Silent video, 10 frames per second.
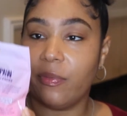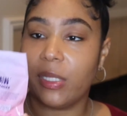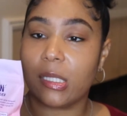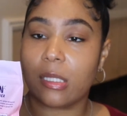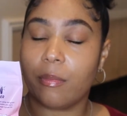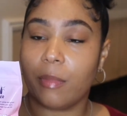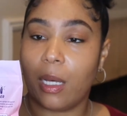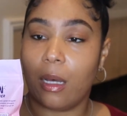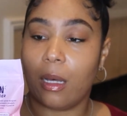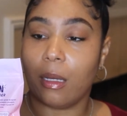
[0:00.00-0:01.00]
is
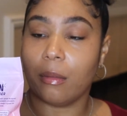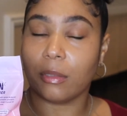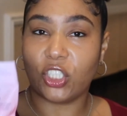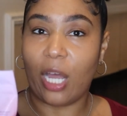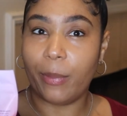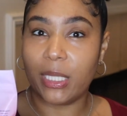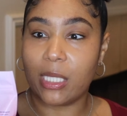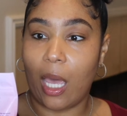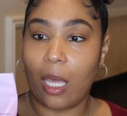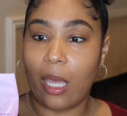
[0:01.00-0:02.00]
Shop Miss
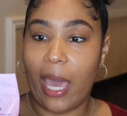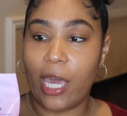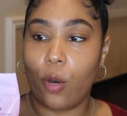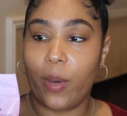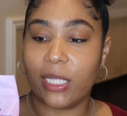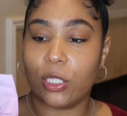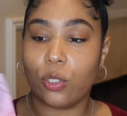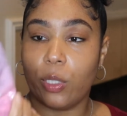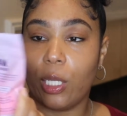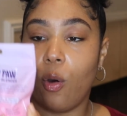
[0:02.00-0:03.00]
A AOA
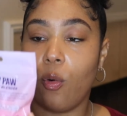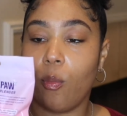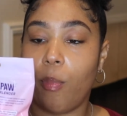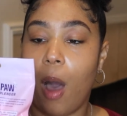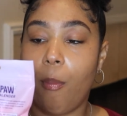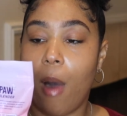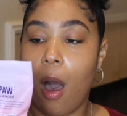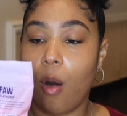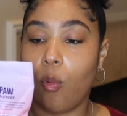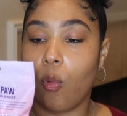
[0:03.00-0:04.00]
Studio
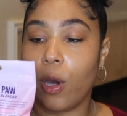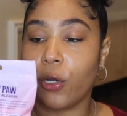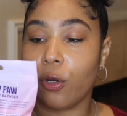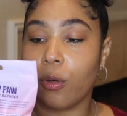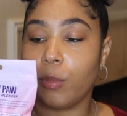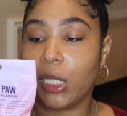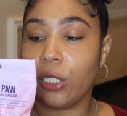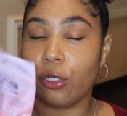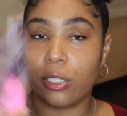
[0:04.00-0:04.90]
Pawpaw Wonder Blender